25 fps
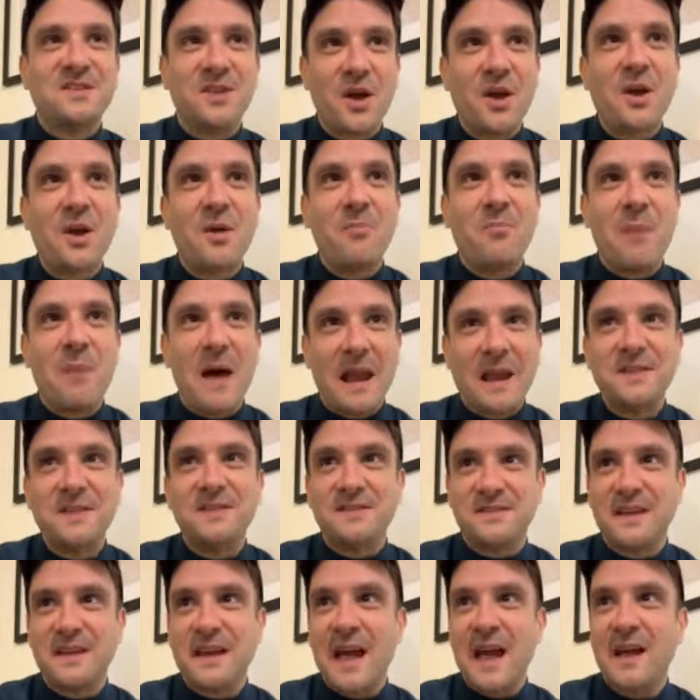like a
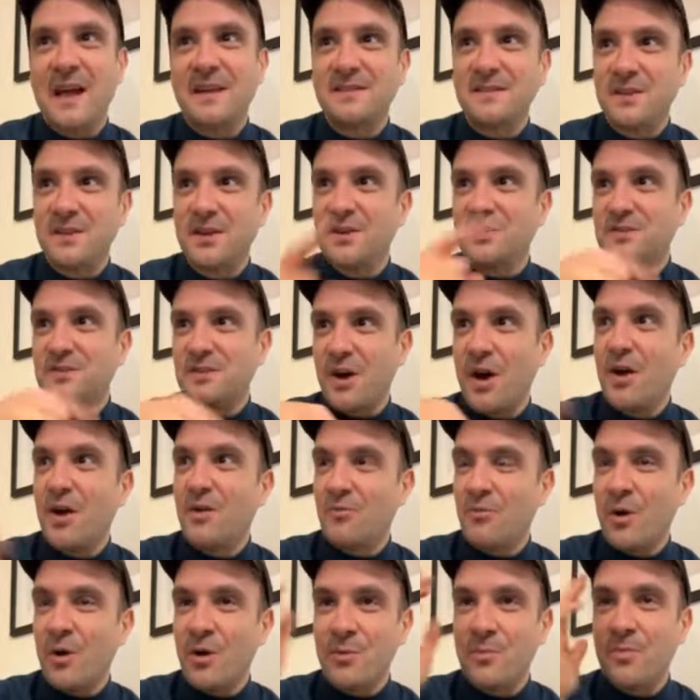balancing act. It's like a
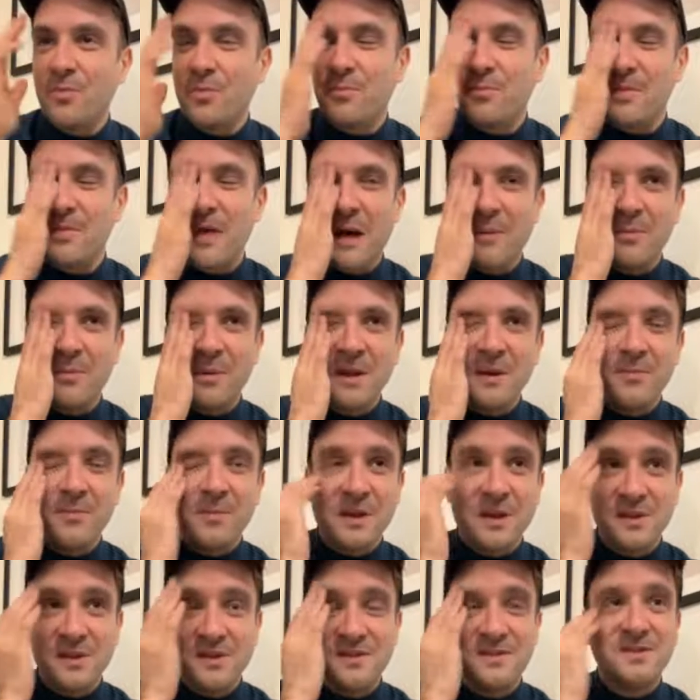tightrope, that bit,
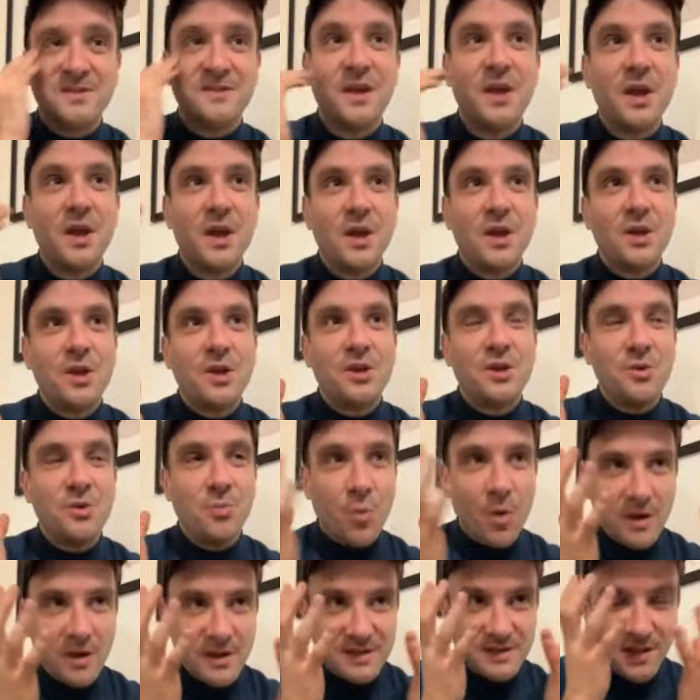because you
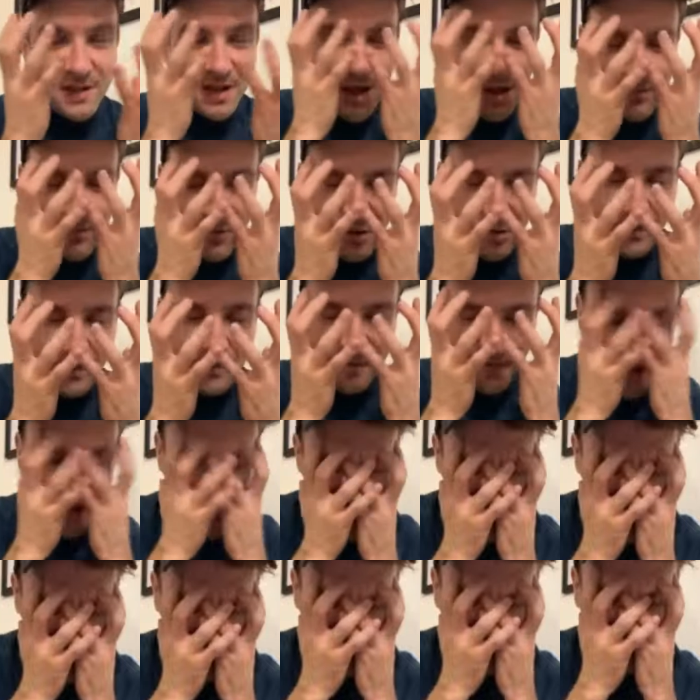want it to cover your
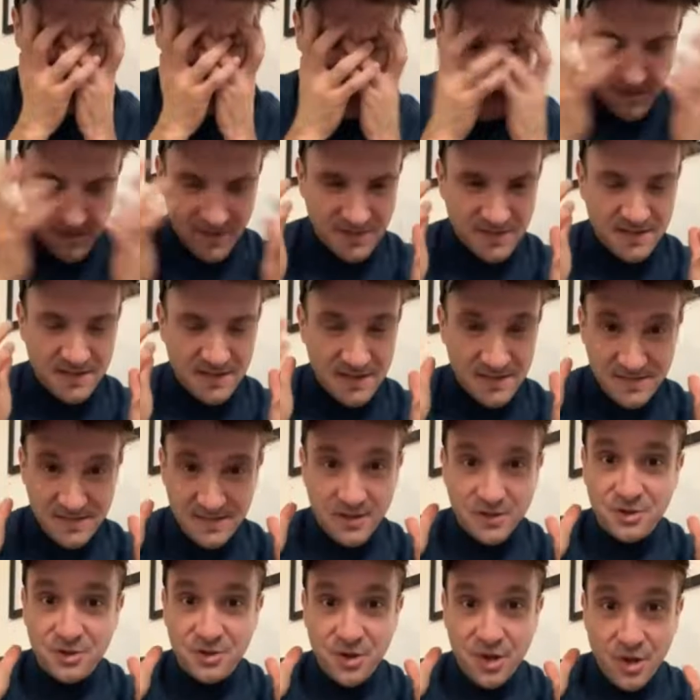face because it's
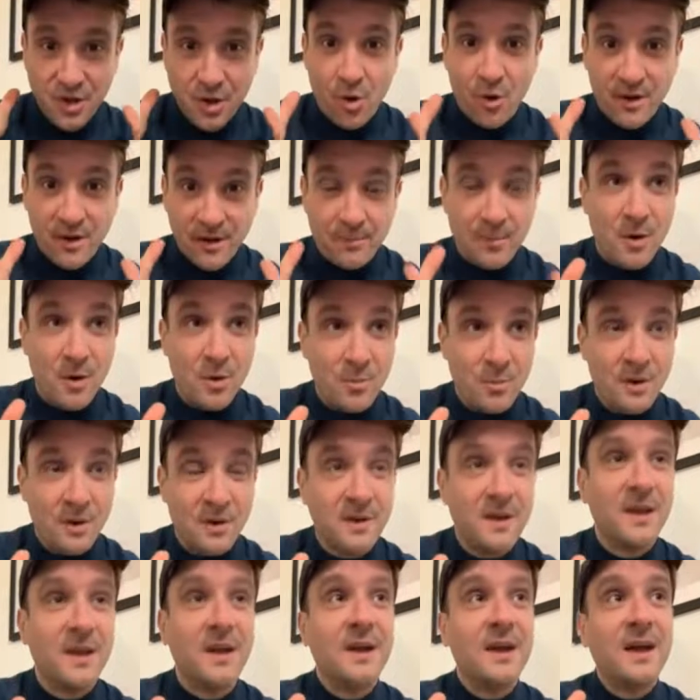such an iconic
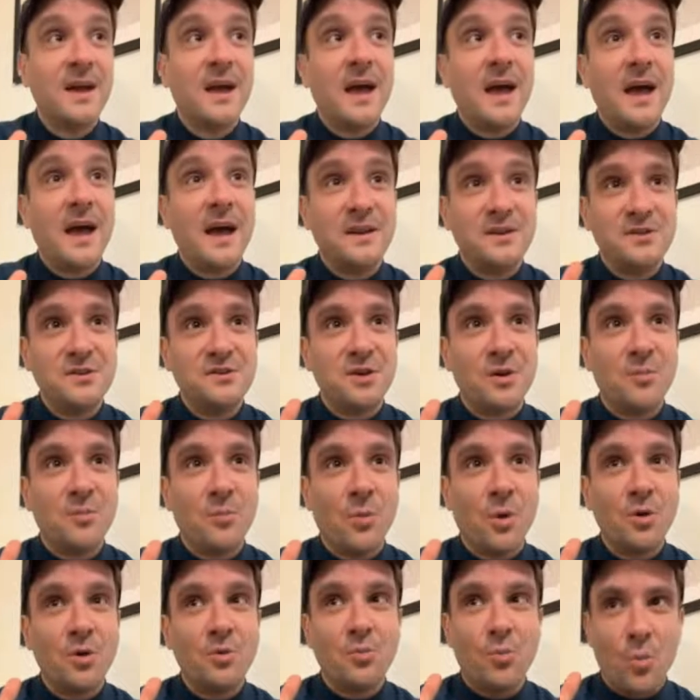moment, and you don't
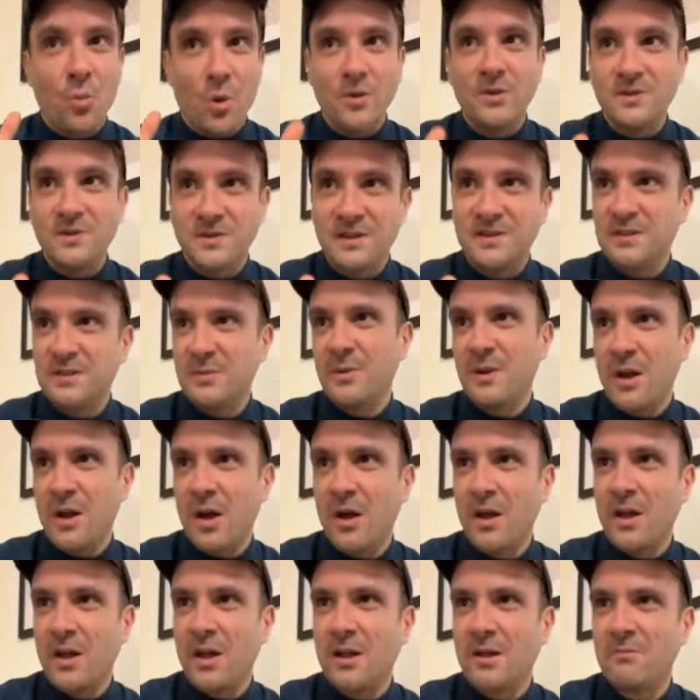want Wanda to be
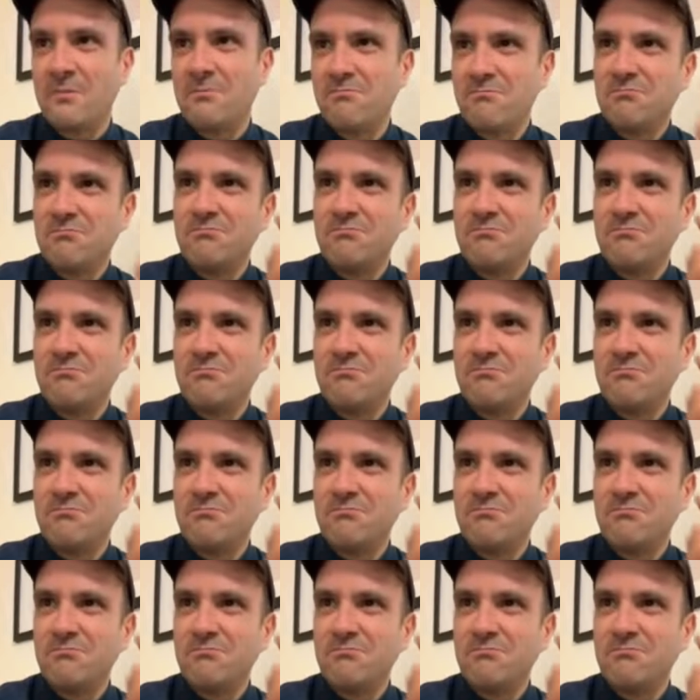like,